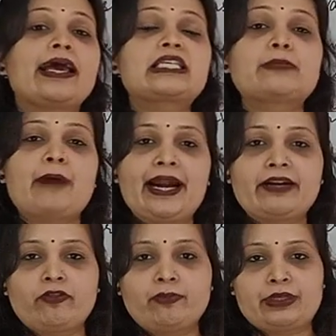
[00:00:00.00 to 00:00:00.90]

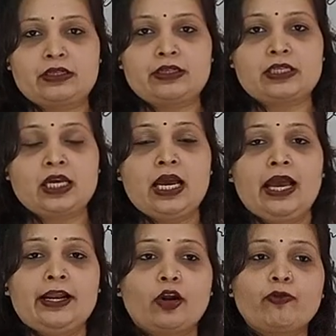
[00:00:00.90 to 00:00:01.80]
expand our business.
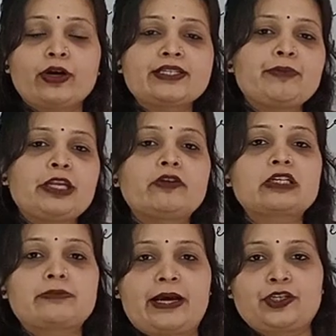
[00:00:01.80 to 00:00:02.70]
Now what is the meaning
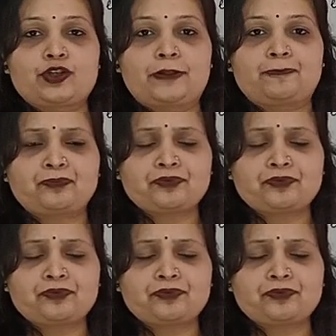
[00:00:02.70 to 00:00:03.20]
of expansion?